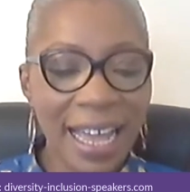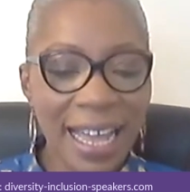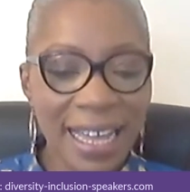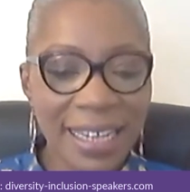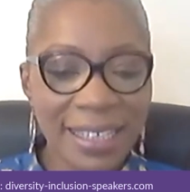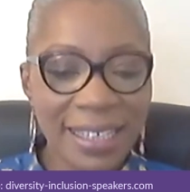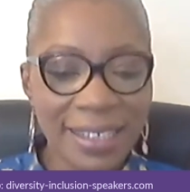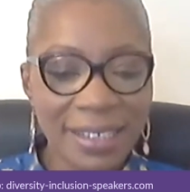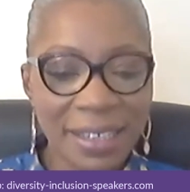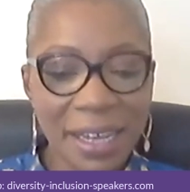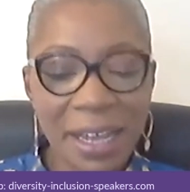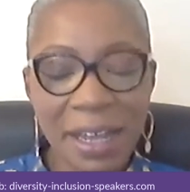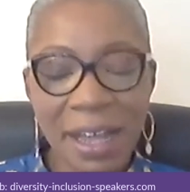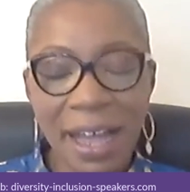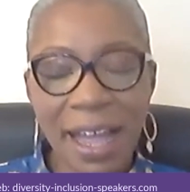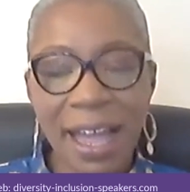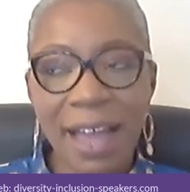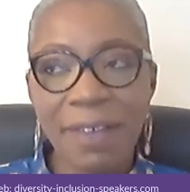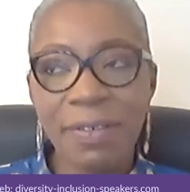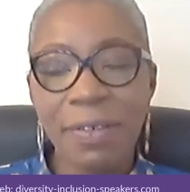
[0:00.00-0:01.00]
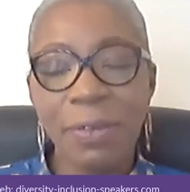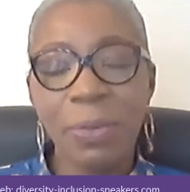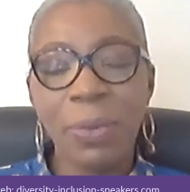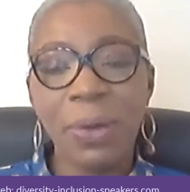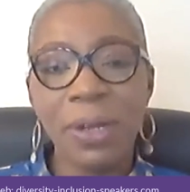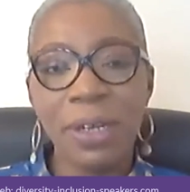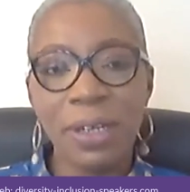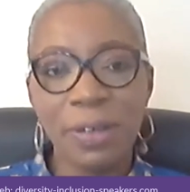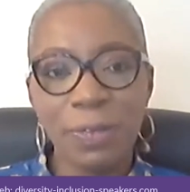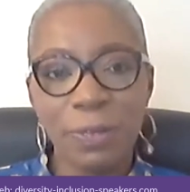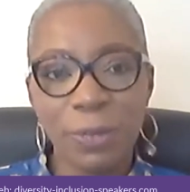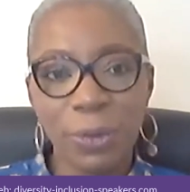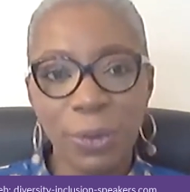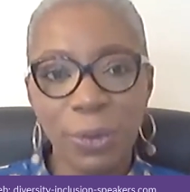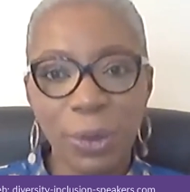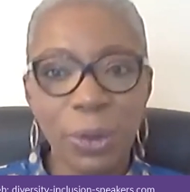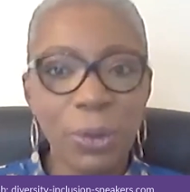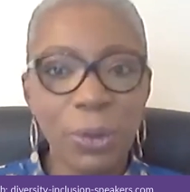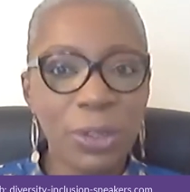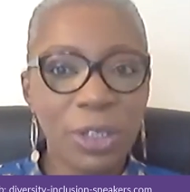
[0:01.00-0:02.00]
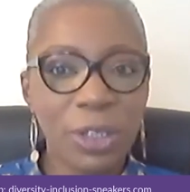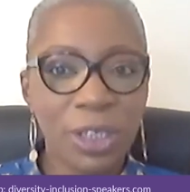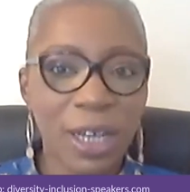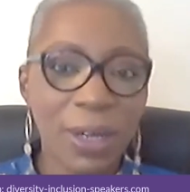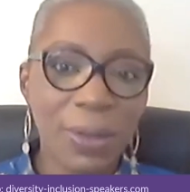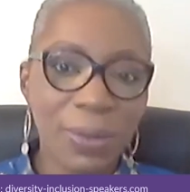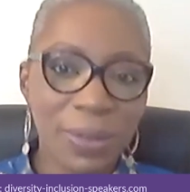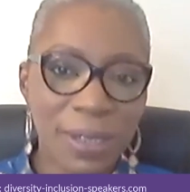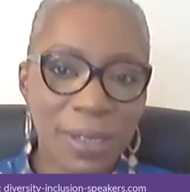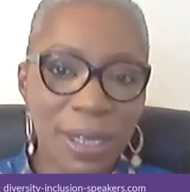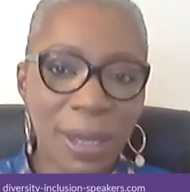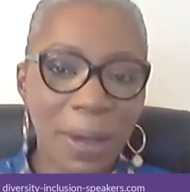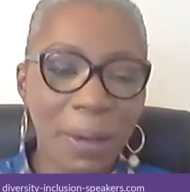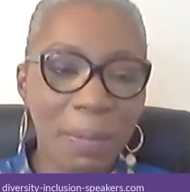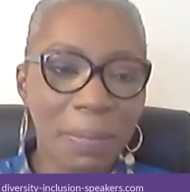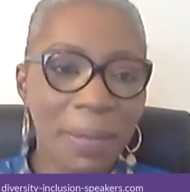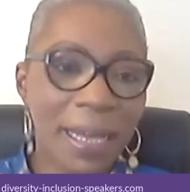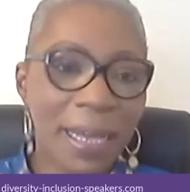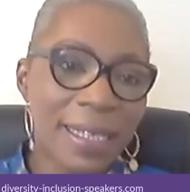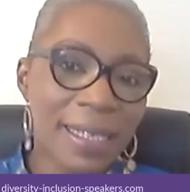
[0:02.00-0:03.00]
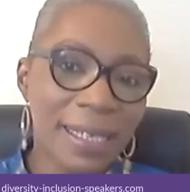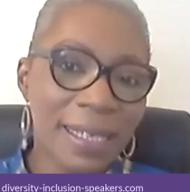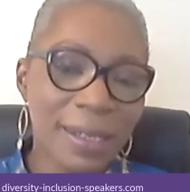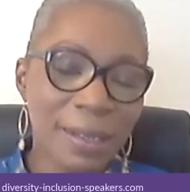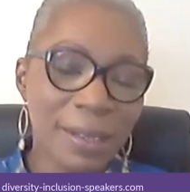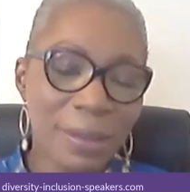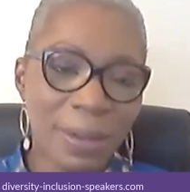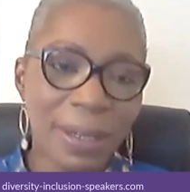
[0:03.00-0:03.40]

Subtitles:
And yeah, I have a wonderful co-chair who's a young person as